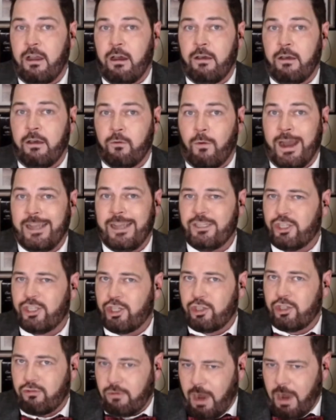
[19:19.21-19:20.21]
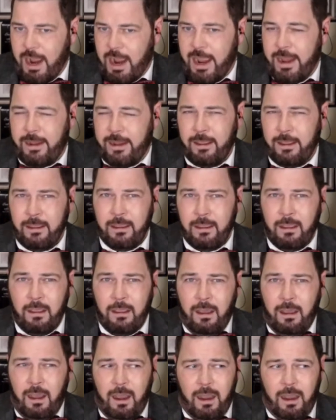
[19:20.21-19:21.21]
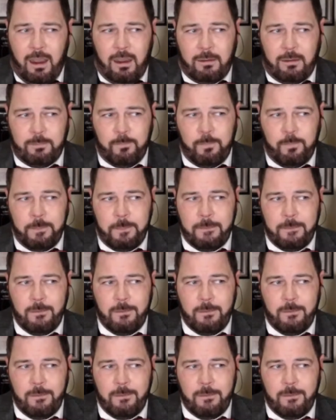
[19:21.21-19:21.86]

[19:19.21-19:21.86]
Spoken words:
otherwise tried. And